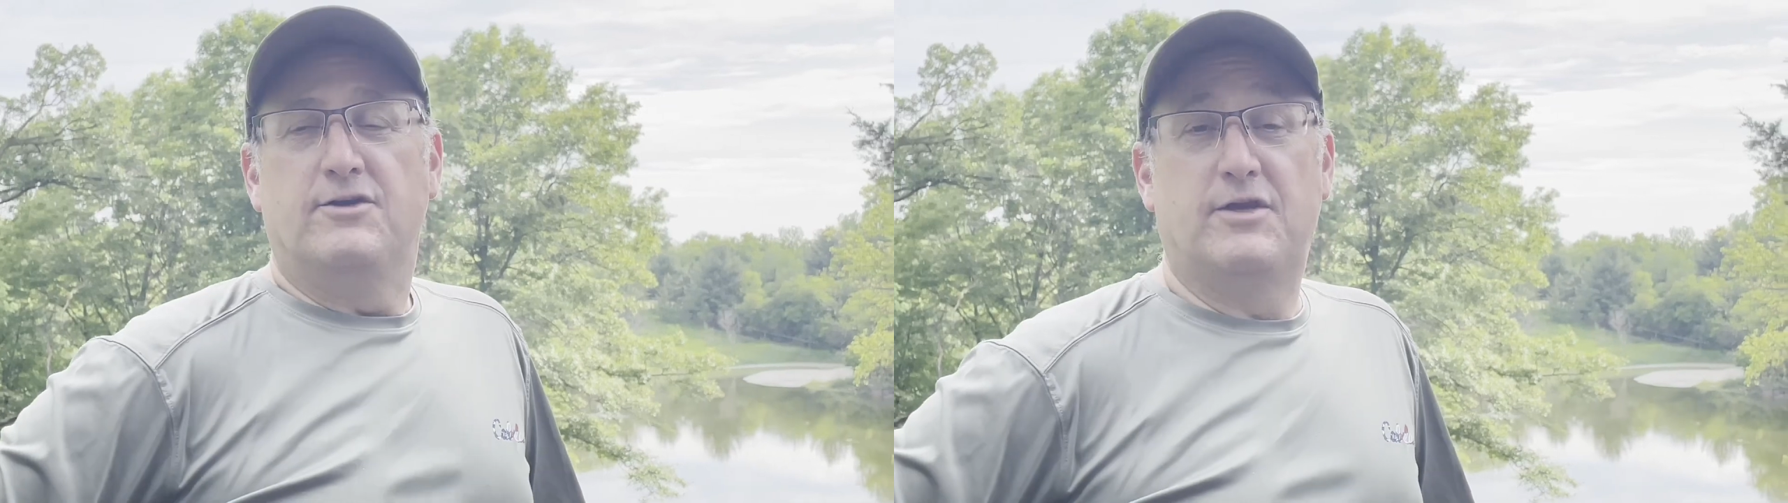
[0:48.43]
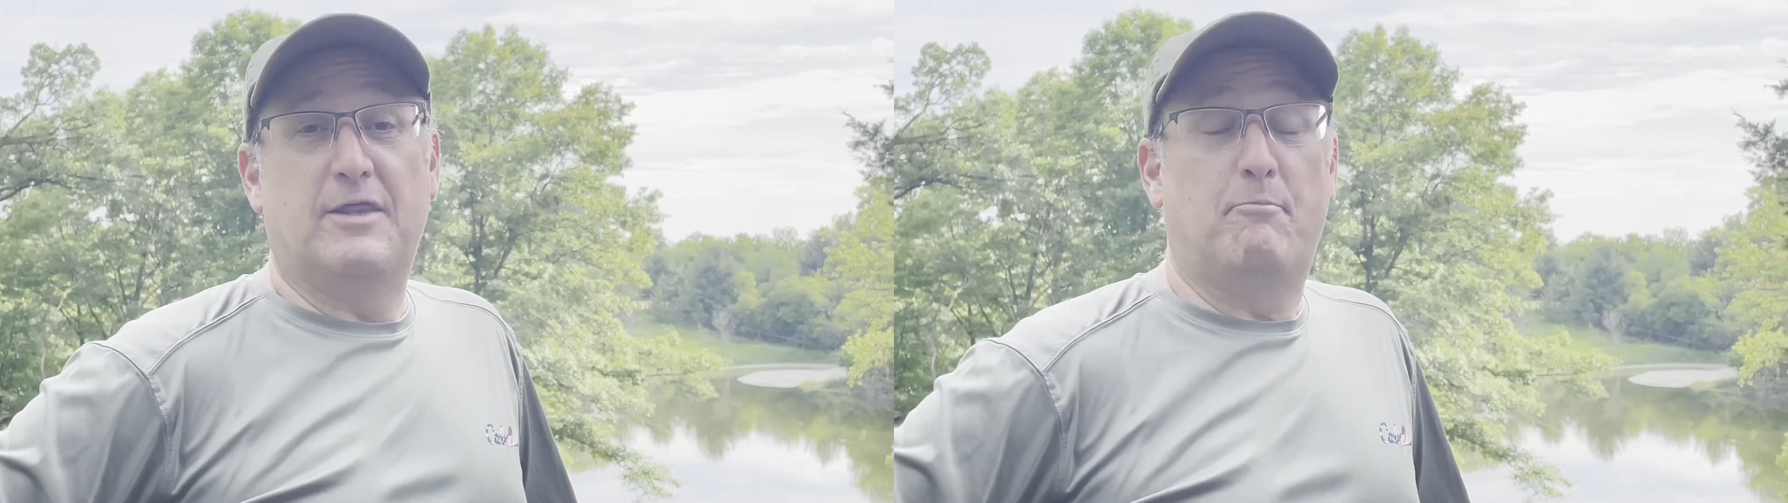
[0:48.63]

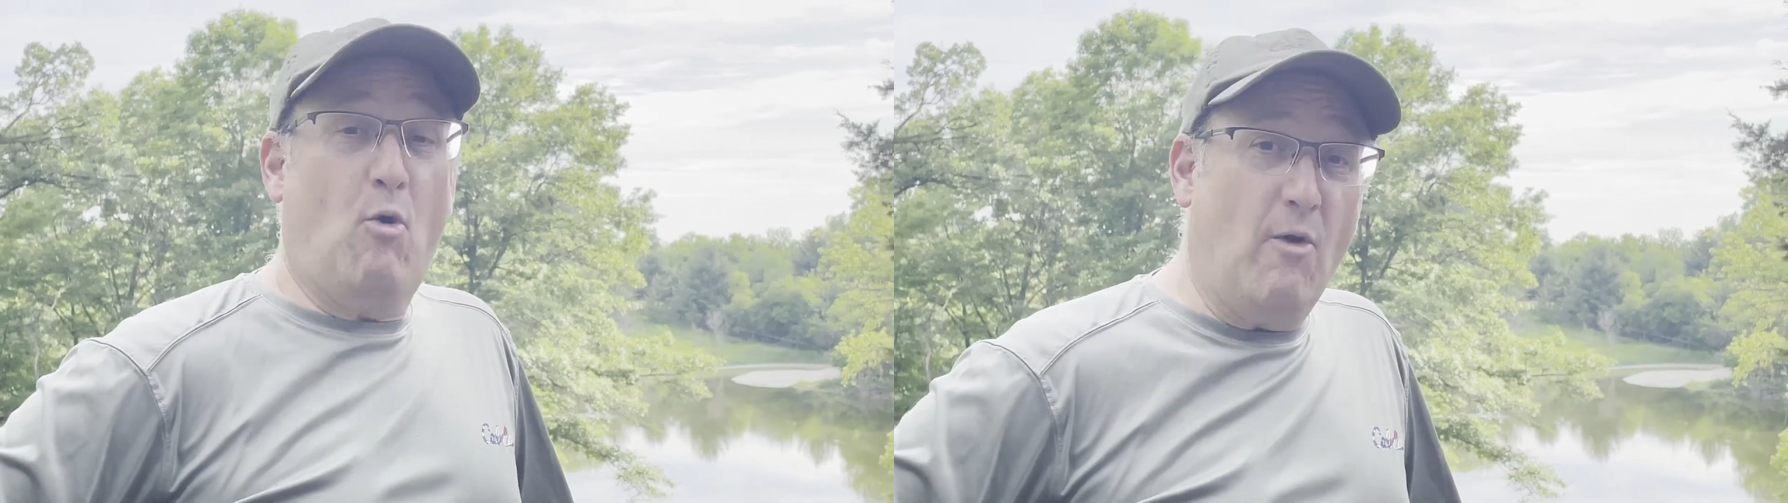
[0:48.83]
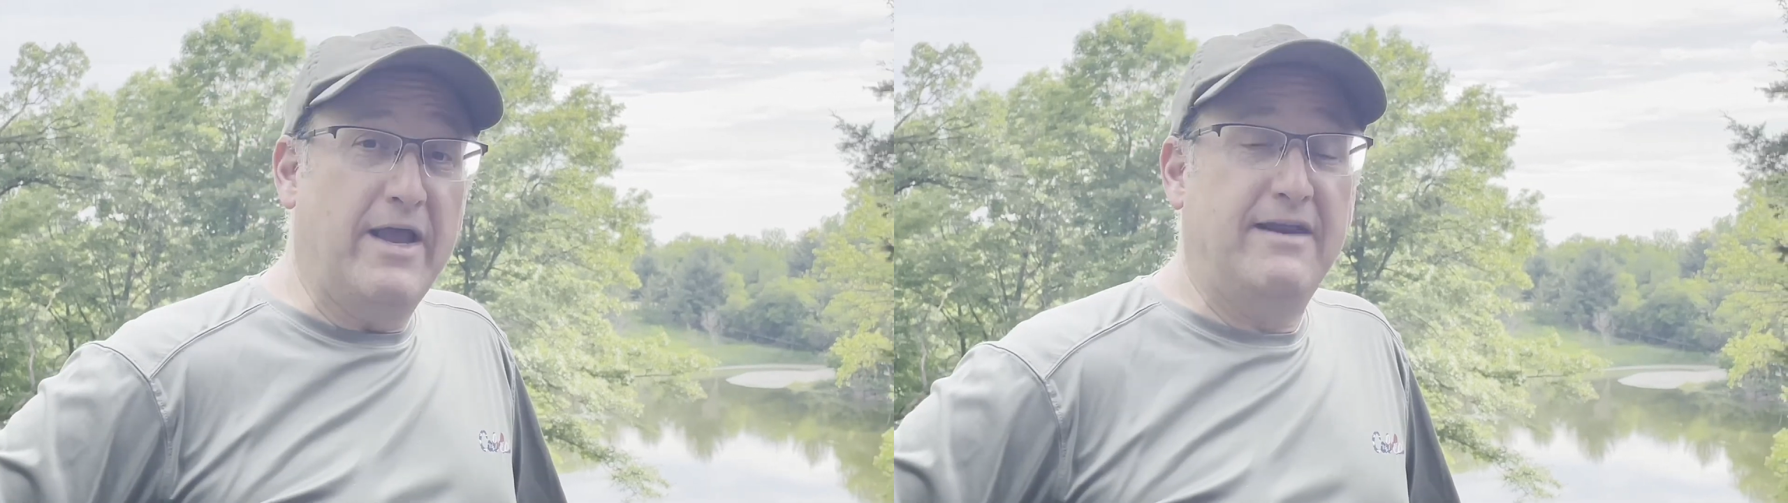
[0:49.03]
to the
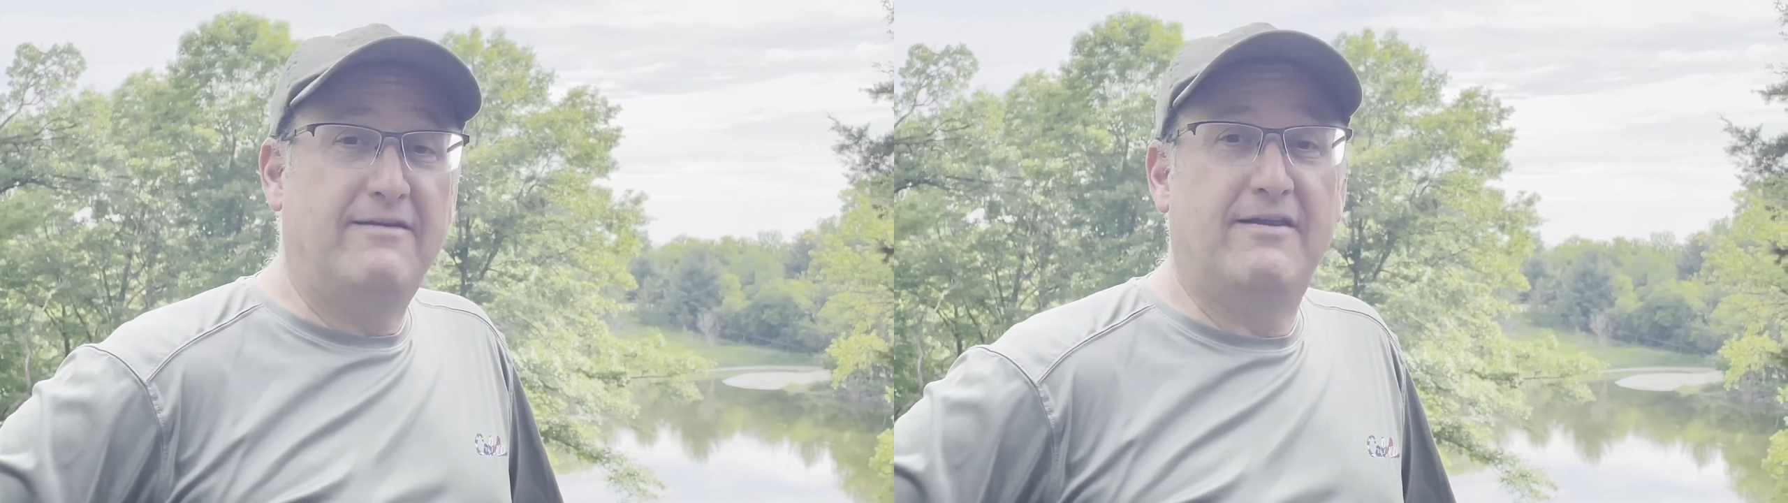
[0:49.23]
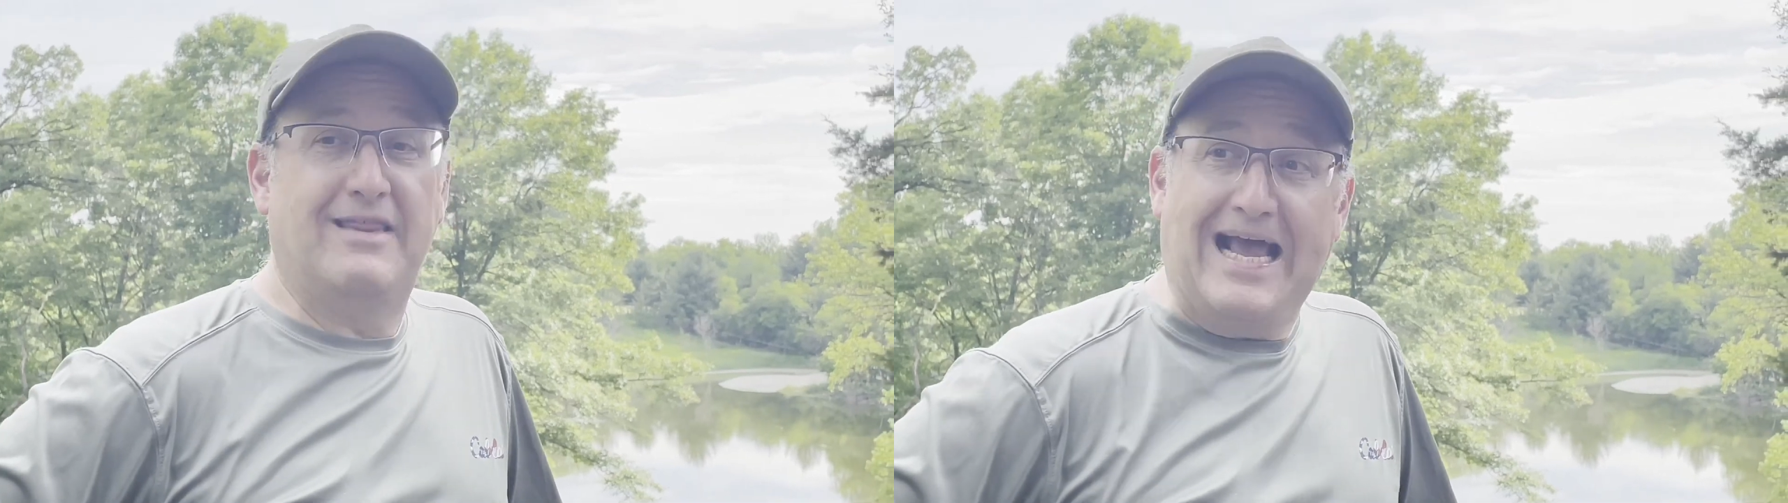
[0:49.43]

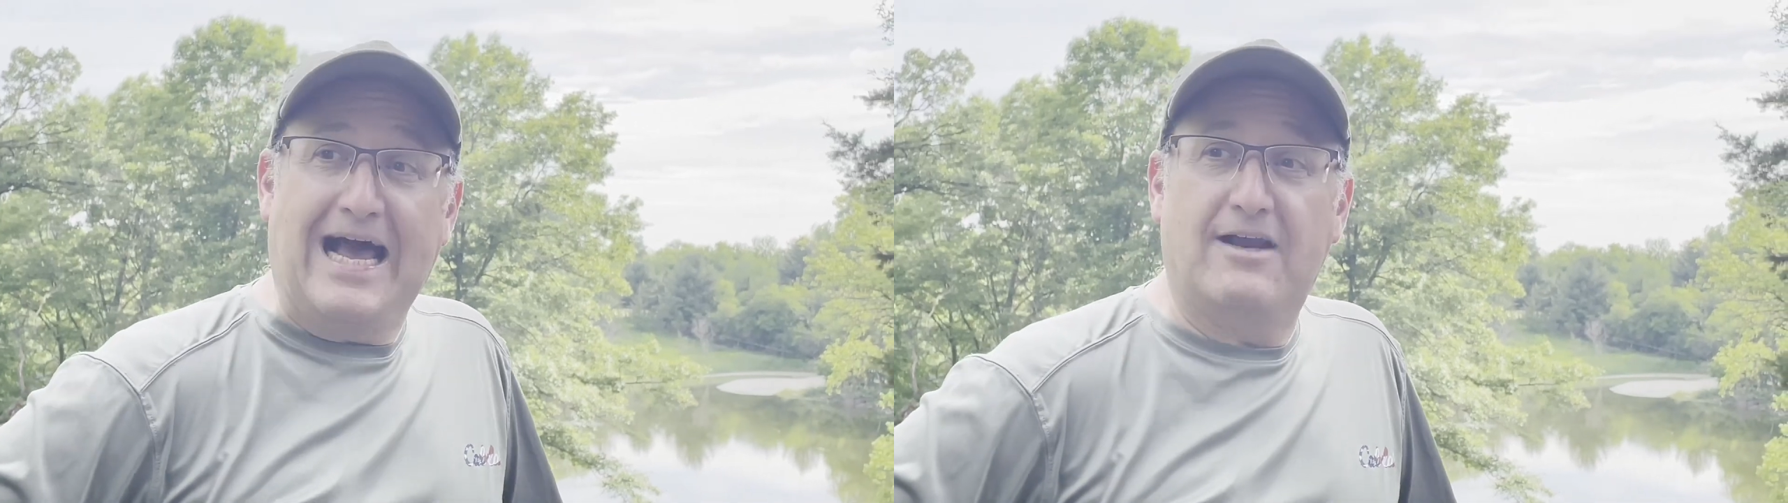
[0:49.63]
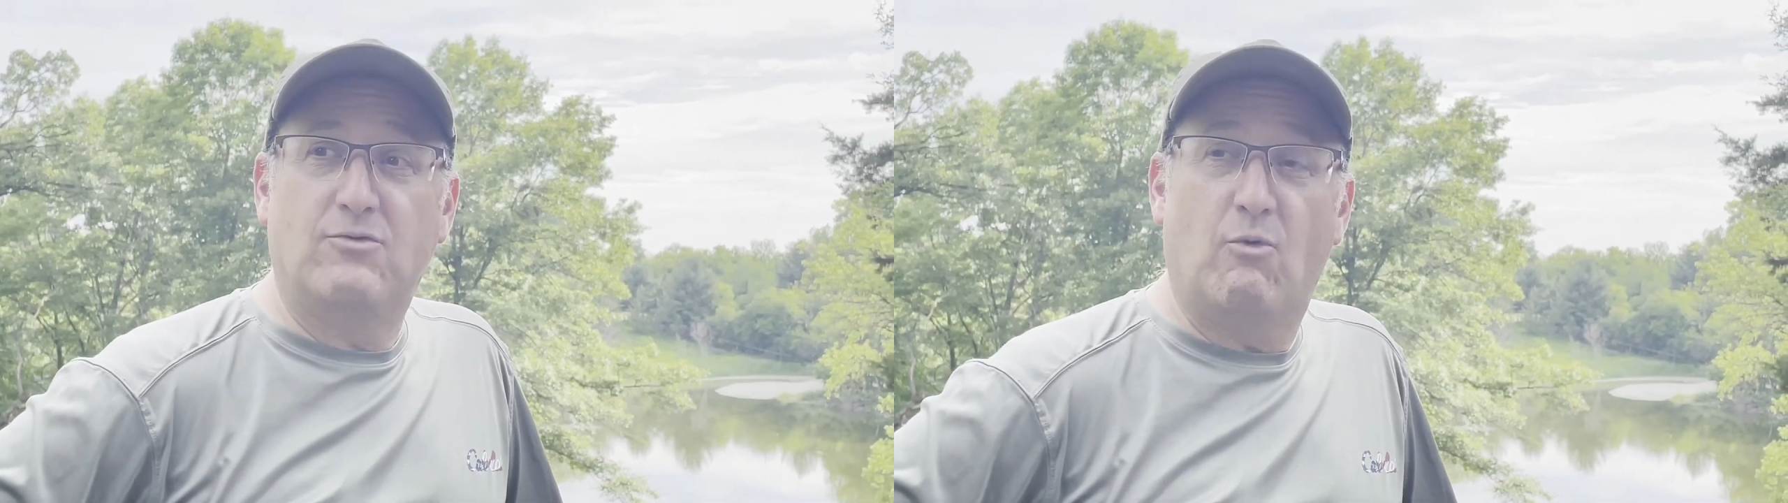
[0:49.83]
point
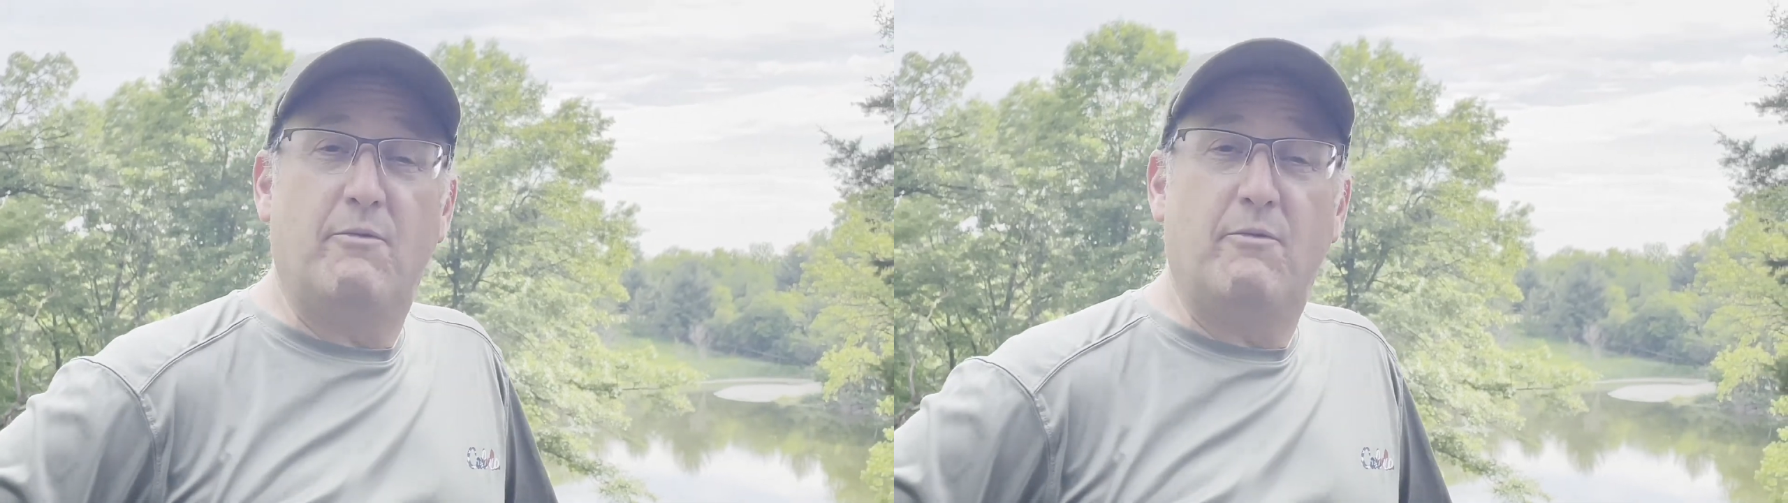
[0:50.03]
that